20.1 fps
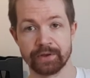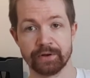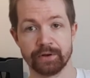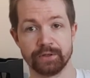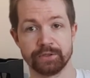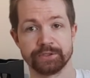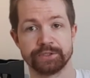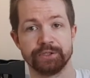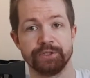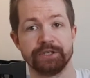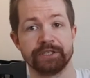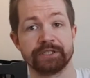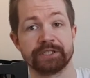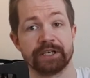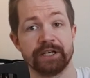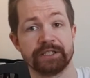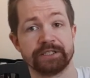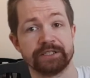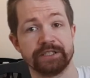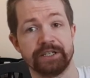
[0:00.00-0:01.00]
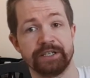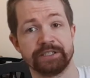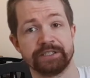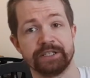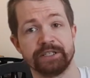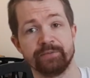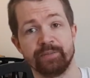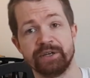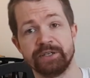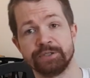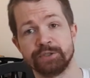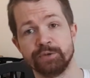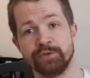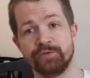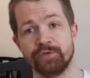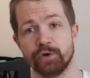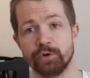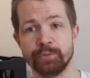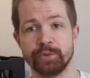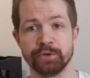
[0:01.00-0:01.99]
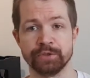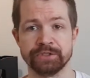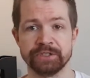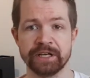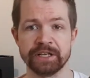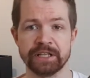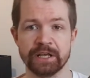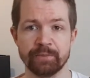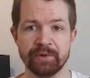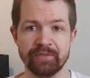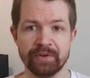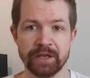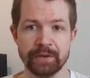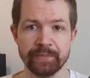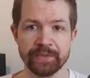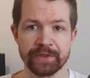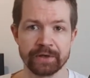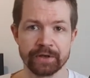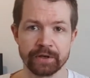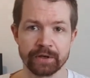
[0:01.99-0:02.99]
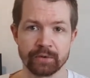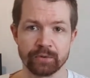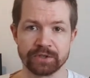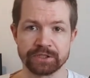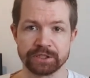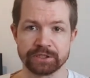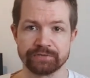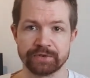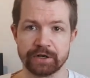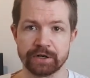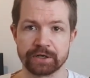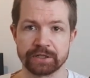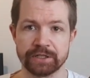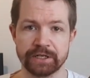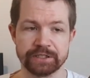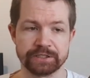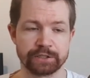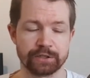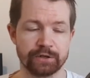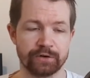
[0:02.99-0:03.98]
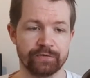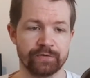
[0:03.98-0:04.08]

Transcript: Also, it gets, as I mentioned, 4.9 ABV, which is very classical